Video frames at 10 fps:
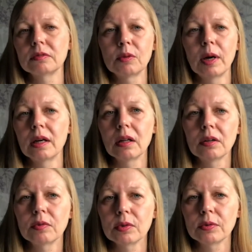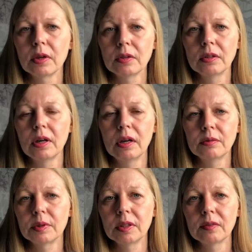quite a lot of stuff on uh,
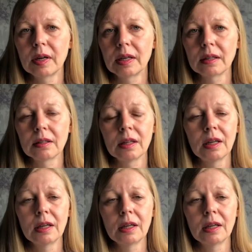FreeCycle.